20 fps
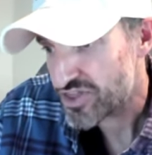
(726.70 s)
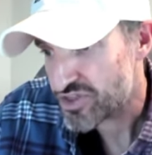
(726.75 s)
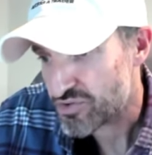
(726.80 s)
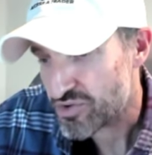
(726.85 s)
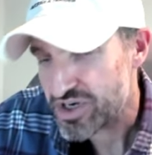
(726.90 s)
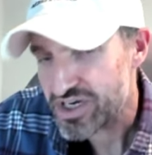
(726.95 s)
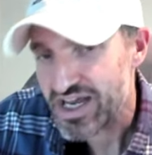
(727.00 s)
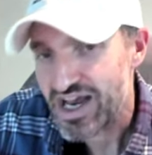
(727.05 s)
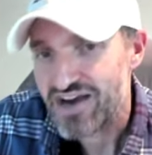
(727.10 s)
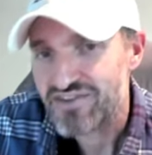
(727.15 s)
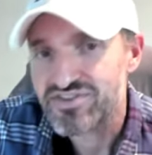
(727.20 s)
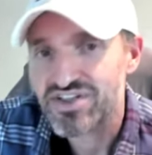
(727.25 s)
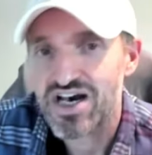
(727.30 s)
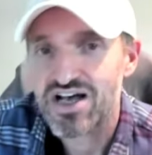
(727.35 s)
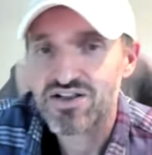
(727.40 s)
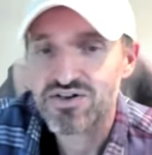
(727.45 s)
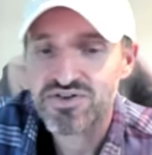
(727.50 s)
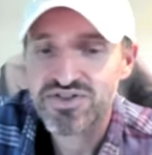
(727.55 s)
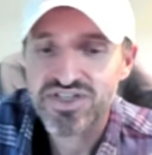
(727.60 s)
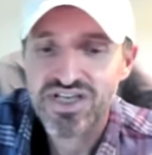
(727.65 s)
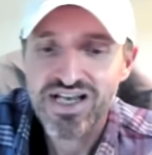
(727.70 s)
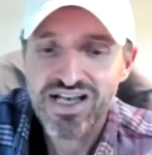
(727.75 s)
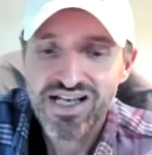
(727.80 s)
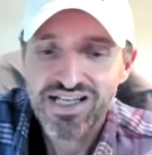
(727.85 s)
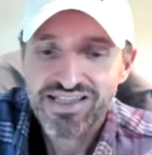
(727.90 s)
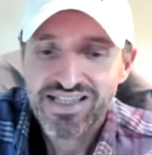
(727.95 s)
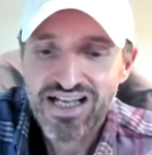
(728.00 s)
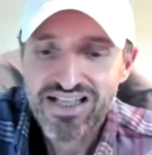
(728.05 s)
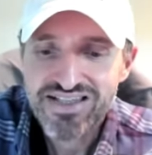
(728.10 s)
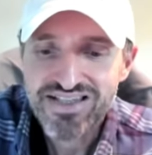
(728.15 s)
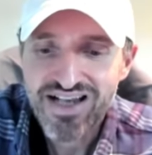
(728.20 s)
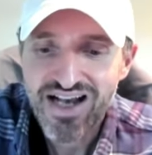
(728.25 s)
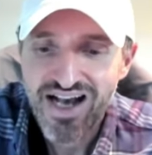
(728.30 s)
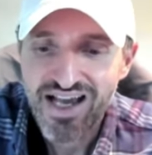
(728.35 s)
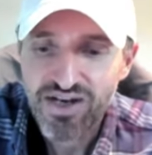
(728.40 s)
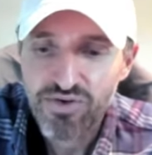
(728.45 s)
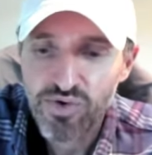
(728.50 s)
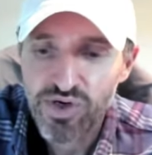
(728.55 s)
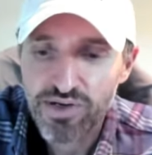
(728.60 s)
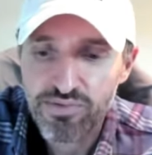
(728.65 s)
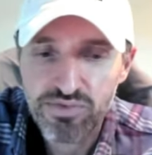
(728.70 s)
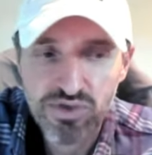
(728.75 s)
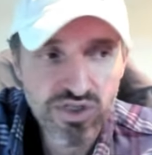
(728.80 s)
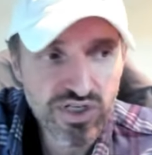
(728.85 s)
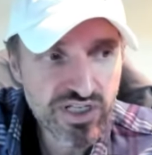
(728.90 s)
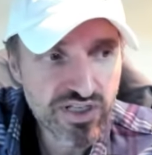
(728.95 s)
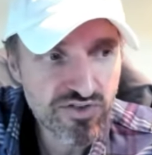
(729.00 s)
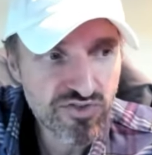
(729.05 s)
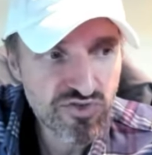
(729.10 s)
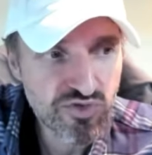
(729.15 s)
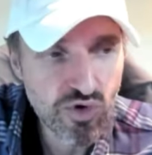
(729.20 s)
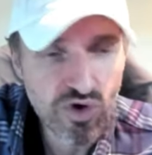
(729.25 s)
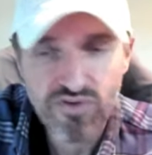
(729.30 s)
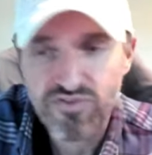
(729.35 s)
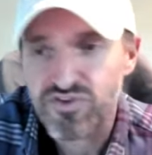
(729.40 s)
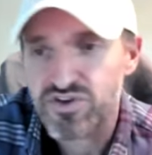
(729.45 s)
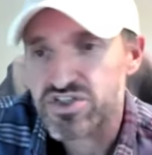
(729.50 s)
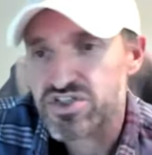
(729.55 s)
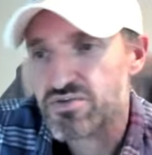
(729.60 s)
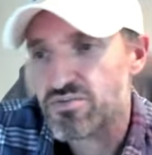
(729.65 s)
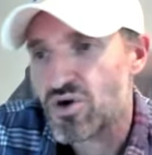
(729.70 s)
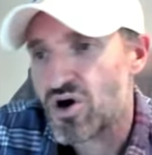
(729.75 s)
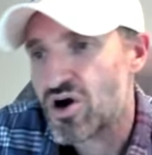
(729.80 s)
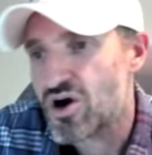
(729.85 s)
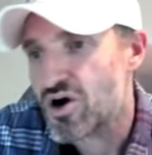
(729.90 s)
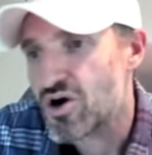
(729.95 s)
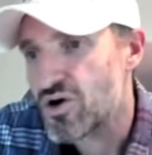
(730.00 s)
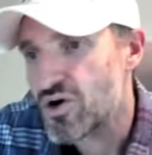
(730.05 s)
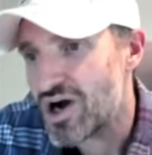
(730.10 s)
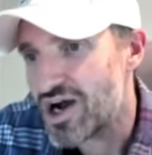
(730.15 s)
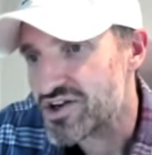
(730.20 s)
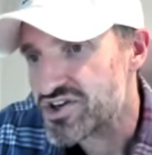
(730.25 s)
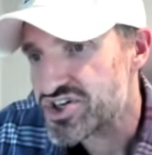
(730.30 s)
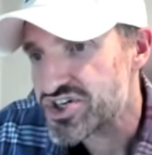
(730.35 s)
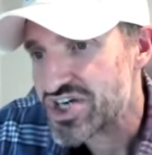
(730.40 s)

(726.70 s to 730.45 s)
three and a half dollars. That's kind of what I'm looking for for tomorrow on